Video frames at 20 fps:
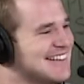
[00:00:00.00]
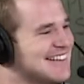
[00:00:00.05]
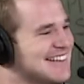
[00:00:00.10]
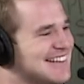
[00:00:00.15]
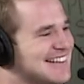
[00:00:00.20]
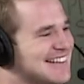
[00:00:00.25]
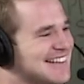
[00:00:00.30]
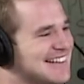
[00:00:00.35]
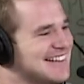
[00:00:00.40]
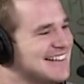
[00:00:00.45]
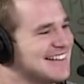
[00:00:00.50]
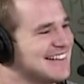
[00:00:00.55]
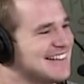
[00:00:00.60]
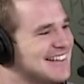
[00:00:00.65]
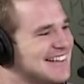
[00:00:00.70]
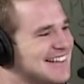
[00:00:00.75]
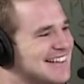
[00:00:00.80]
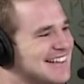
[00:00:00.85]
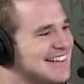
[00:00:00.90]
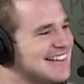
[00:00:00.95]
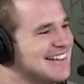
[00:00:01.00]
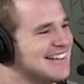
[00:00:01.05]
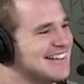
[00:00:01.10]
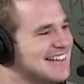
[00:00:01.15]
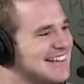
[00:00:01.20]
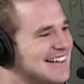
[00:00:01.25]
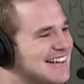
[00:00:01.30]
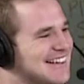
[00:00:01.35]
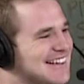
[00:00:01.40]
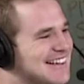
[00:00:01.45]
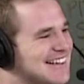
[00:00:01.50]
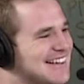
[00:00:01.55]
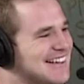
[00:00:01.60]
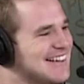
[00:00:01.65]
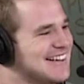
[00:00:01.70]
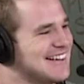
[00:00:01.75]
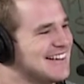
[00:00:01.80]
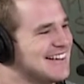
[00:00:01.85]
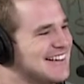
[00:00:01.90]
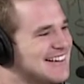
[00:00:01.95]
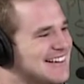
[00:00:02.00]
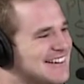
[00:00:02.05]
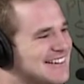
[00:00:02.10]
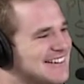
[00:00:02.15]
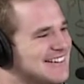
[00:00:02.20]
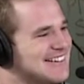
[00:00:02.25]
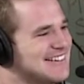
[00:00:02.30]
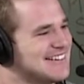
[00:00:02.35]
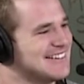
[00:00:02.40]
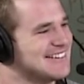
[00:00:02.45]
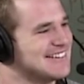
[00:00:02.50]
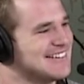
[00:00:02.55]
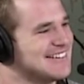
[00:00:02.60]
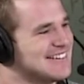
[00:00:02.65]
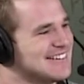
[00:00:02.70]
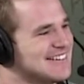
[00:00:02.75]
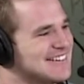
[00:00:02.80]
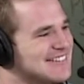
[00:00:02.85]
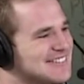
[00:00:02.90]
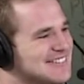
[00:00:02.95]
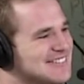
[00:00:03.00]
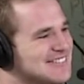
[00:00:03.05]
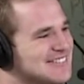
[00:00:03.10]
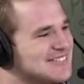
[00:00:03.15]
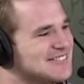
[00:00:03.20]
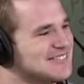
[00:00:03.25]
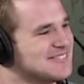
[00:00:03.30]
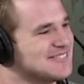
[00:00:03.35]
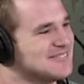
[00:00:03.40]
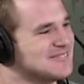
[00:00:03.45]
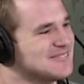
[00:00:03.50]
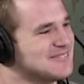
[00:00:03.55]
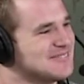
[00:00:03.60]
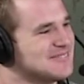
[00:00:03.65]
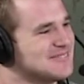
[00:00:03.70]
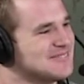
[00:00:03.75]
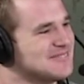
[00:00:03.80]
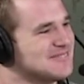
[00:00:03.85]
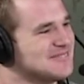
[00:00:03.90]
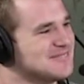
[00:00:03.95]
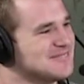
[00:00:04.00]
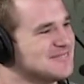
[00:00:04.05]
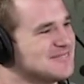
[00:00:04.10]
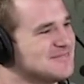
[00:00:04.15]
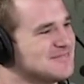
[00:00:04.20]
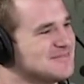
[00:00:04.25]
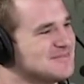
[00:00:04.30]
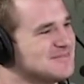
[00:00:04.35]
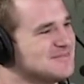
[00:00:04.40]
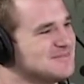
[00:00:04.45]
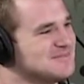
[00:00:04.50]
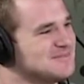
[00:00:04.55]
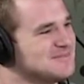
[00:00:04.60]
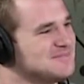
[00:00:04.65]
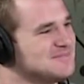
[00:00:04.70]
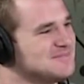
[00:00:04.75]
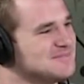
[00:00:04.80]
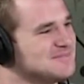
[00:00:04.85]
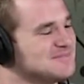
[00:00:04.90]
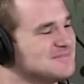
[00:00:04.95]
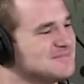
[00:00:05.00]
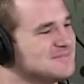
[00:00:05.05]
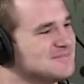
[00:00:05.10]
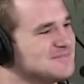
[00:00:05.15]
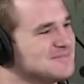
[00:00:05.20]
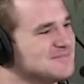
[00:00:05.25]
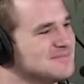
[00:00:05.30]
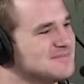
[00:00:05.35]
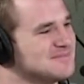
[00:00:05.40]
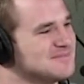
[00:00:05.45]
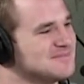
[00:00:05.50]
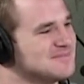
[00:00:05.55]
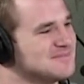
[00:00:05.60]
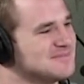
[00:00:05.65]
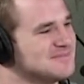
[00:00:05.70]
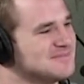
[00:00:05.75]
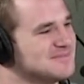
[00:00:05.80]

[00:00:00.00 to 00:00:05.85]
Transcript: (silent)